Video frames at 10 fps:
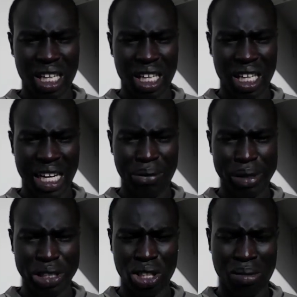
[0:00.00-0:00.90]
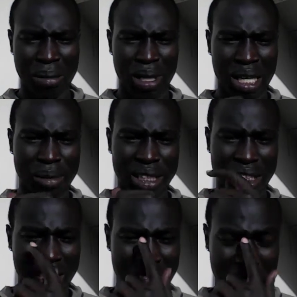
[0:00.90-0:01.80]
Uh, I would show my mom, and
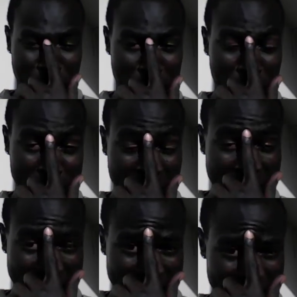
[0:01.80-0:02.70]
she, she my mom sighed.